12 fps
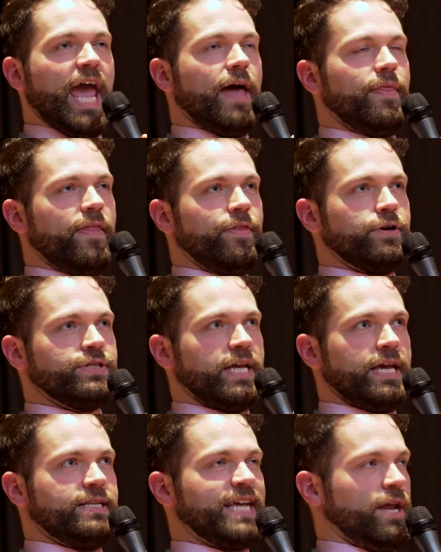And then there's
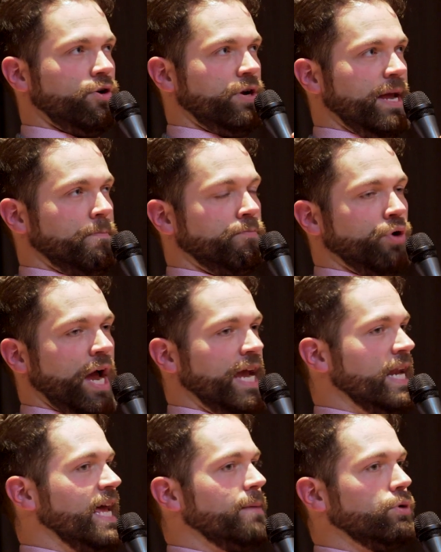a tenor named
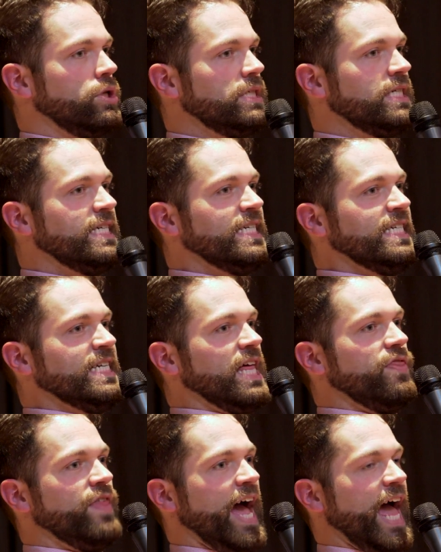Bryan Hymel
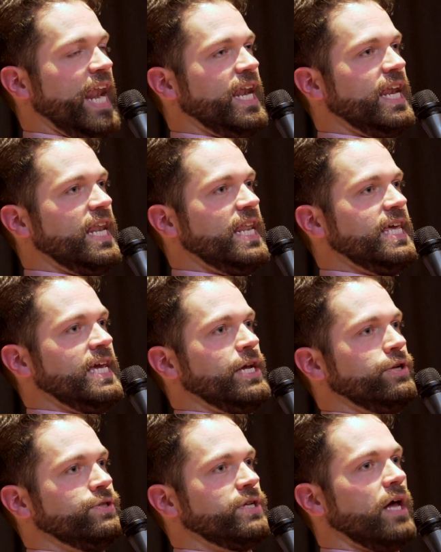that
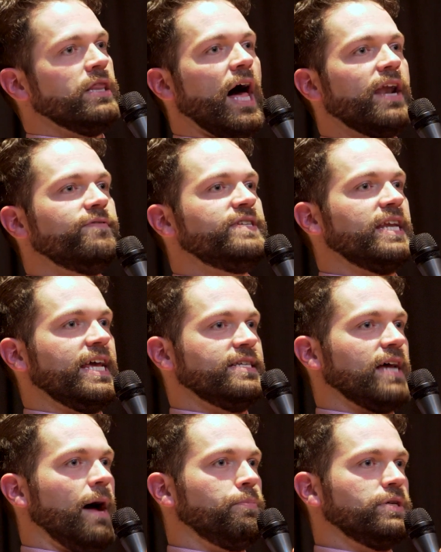is a lot of
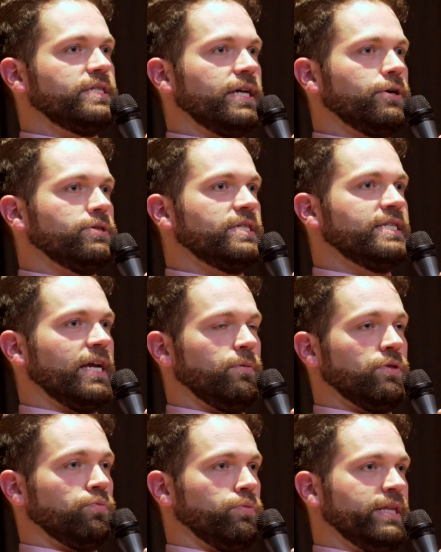today's opera singers sing
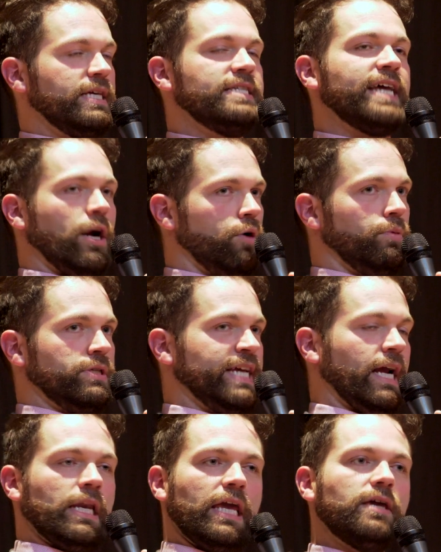with really terrible
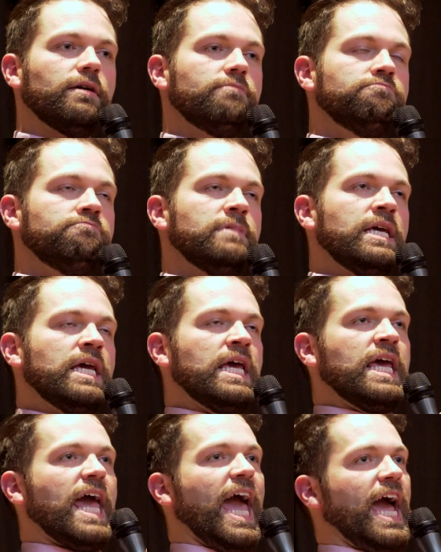technique
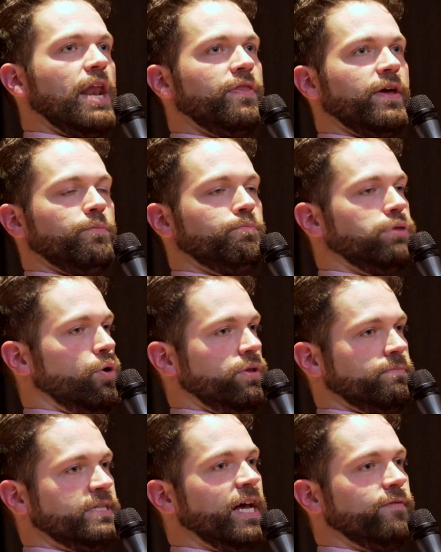and they blow
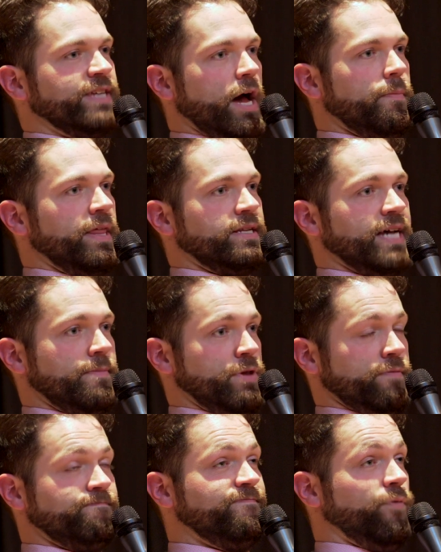themselves out by the time
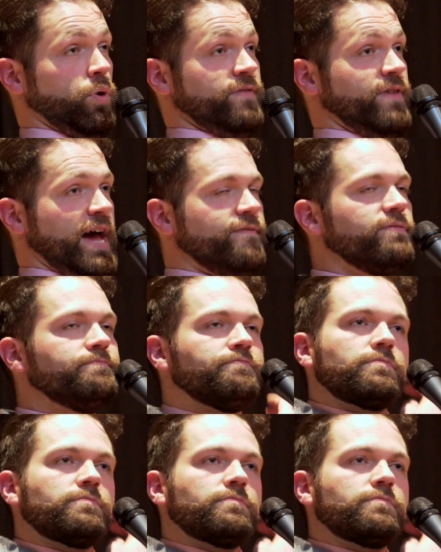they're 45.